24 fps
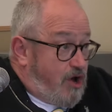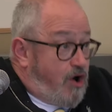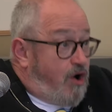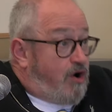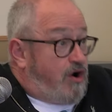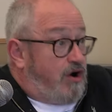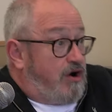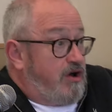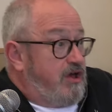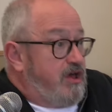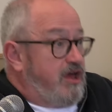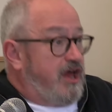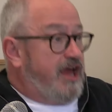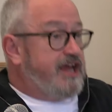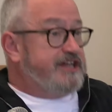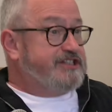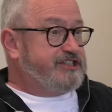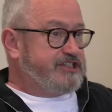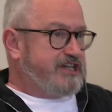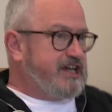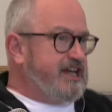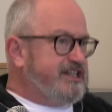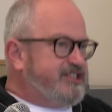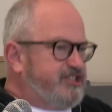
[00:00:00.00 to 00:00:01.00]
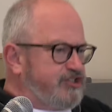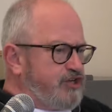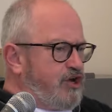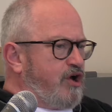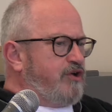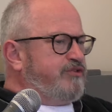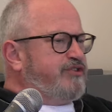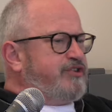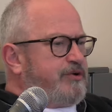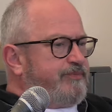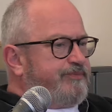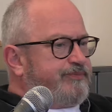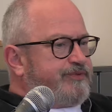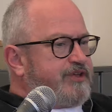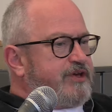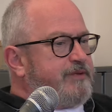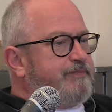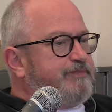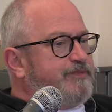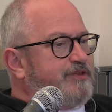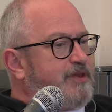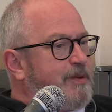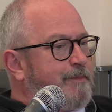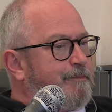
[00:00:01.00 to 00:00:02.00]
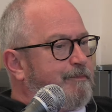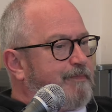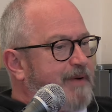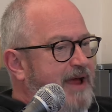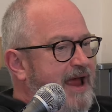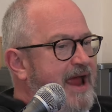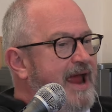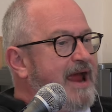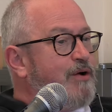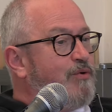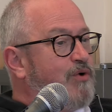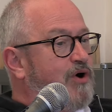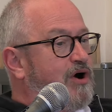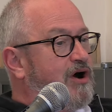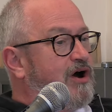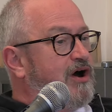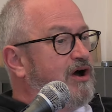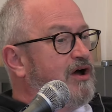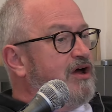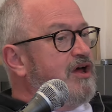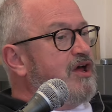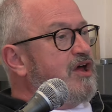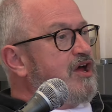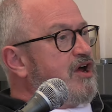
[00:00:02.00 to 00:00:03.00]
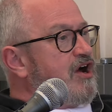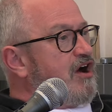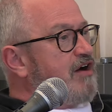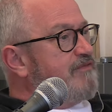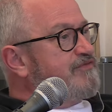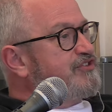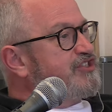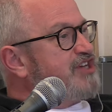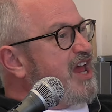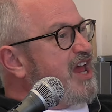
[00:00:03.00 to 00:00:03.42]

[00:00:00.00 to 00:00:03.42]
not. It's it's the the the power of